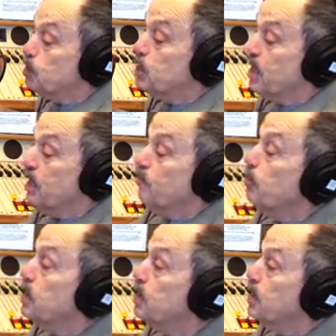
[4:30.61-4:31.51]
should get
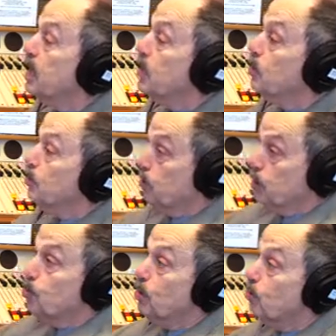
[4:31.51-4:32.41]
everybody together. We could
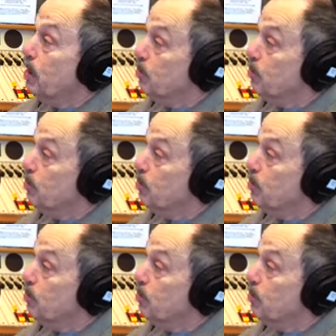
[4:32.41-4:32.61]
do it a Wet